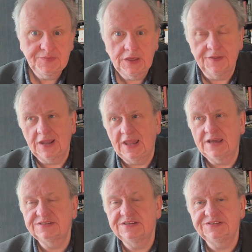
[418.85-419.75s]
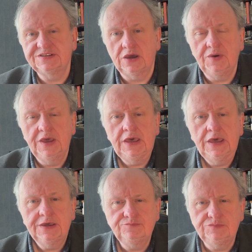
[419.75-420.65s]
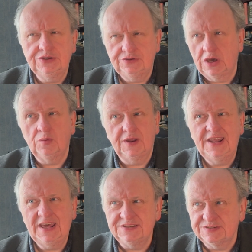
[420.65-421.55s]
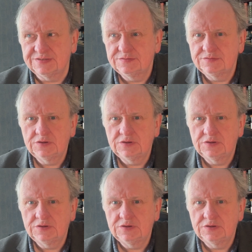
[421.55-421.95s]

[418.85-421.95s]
And the last is so you know when it ends.